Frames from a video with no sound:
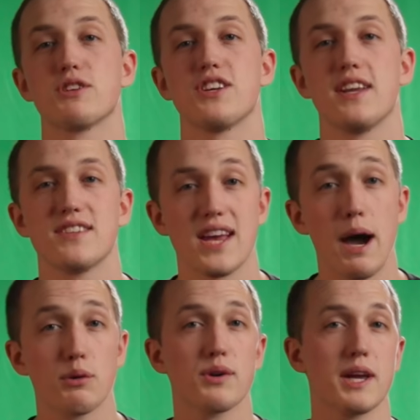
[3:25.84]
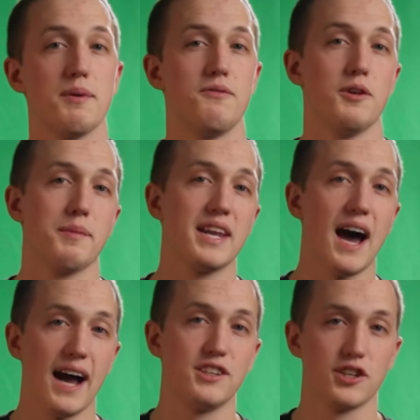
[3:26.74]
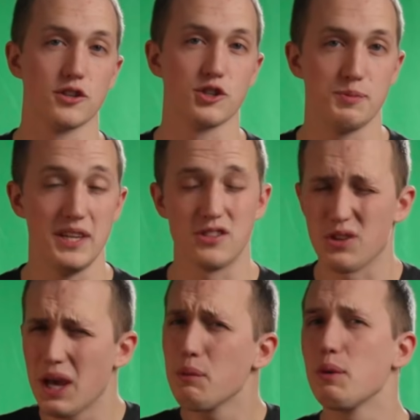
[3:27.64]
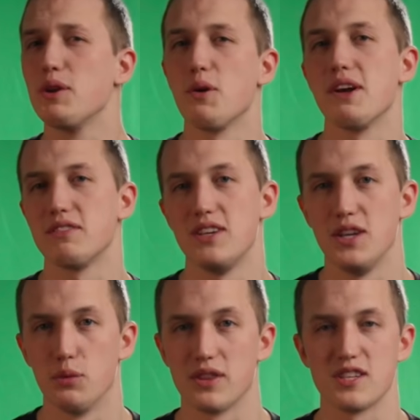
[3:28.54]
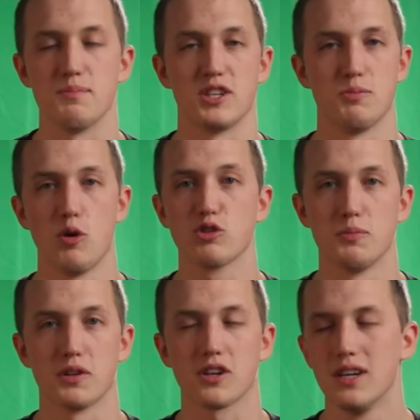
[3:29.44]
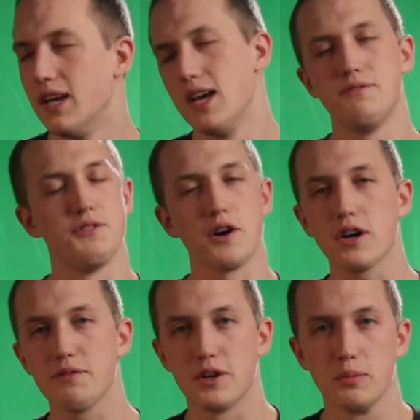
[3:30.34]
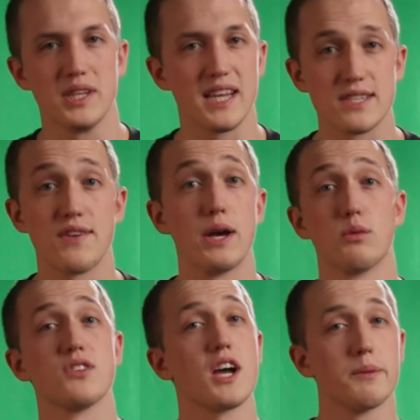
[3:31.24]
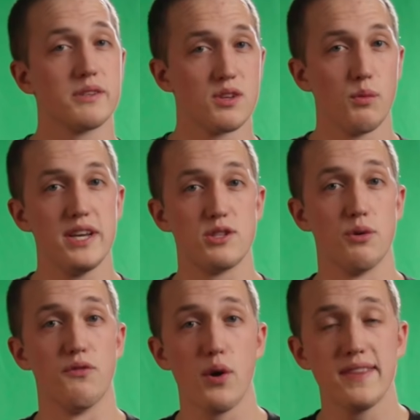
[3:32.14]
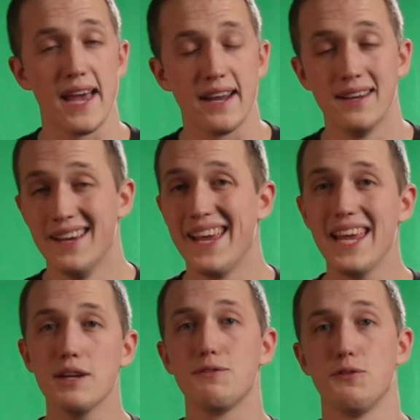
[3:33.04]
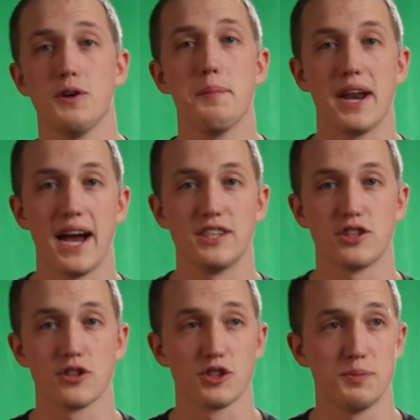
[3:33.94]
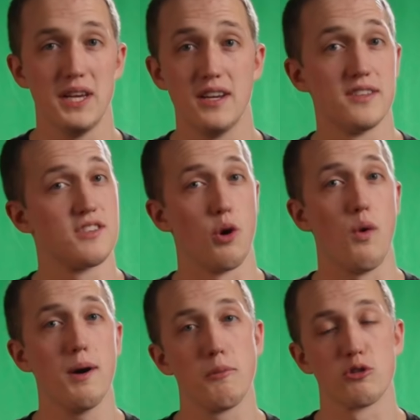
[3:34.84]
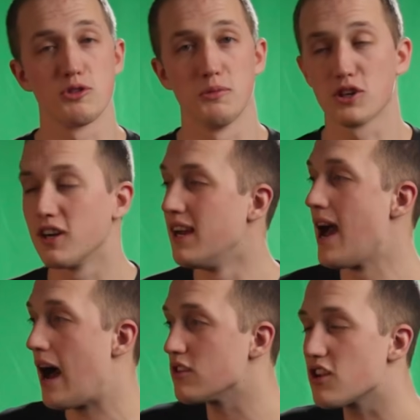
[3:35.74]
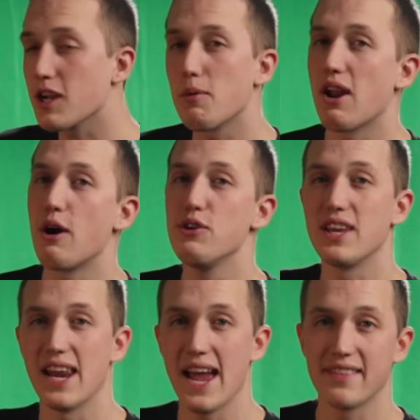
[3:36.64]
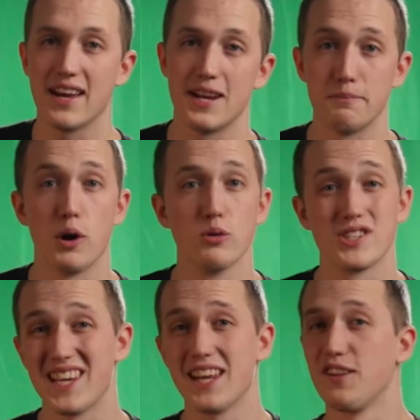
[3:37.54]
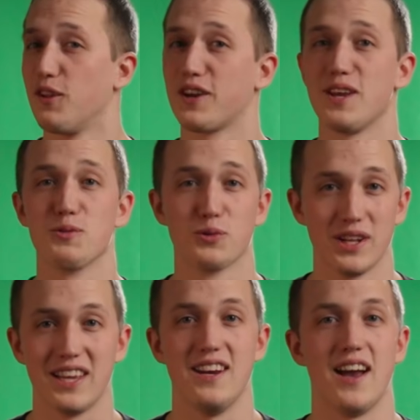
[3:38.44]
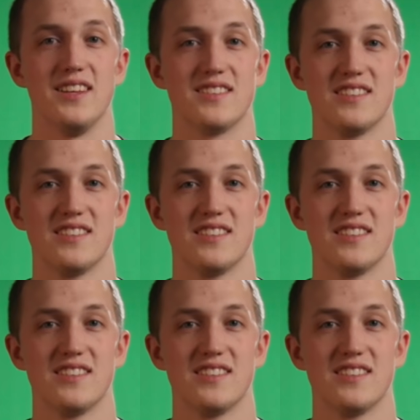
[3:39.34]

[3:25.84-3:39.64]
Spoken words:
settings, I would recommend filming in a high shutter speed so that way we don't have to deal with as much motion blur. If you've already filmed it, that's fine. We'll talk about some ways to avoid that. And if you film at a high shutter speed and still want motion blur, I'll talk about how you can add that in post and get it looking really nice.